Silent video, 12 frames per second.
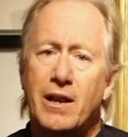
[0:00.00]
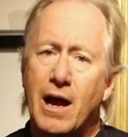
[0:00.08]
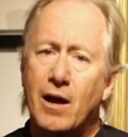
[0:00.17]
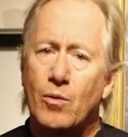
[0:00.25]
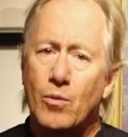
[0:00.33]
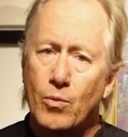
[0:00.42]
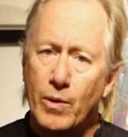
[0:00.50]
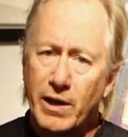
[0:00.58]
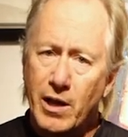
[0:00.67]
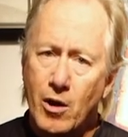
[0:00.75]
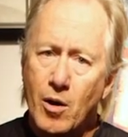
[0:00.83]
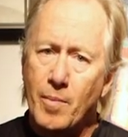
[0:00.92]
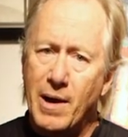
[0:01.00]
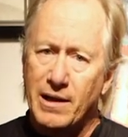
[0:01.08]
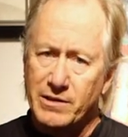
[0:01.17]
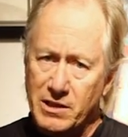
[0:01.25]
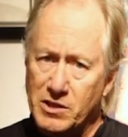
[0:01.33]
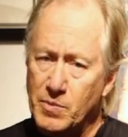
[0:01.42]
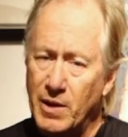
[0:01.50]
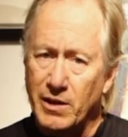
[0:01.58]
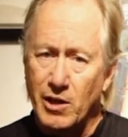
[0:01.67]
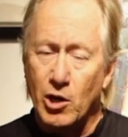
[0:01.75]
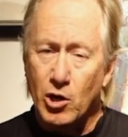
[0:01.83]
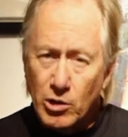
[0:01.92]
Now, we know about these
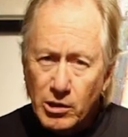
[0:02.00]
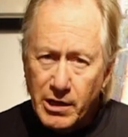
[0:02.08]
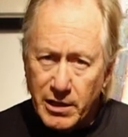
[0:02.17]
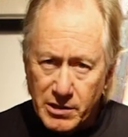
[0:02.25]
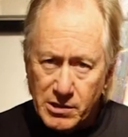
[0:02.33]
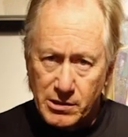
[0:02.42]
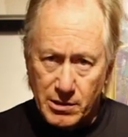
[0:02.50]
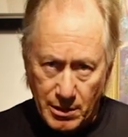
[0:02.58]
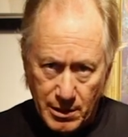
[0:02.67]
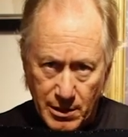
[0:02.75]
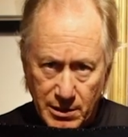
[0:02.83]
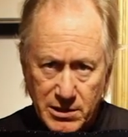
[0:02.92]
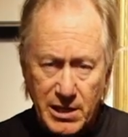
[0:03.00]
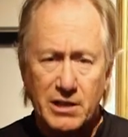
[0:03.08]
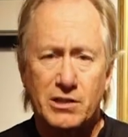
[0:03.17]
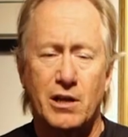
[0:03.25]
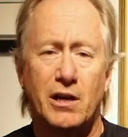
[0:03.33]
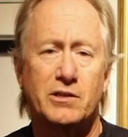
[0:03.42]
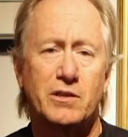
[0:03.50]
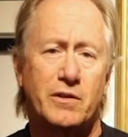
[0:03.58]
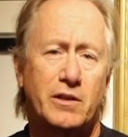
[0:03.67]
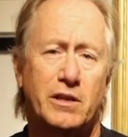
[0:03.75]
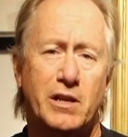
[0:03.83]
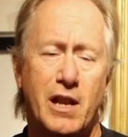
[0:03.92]
being the earliest uh, textiles
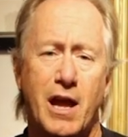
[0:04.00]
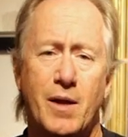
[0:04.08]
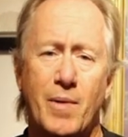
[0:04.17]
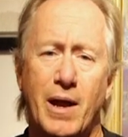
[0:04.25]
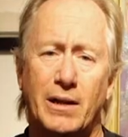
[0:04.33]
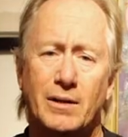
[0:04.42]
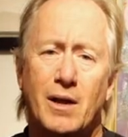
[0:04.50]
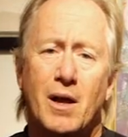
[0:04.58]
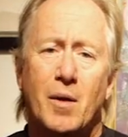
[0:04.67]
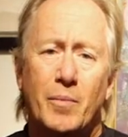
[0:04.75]
that the Dene made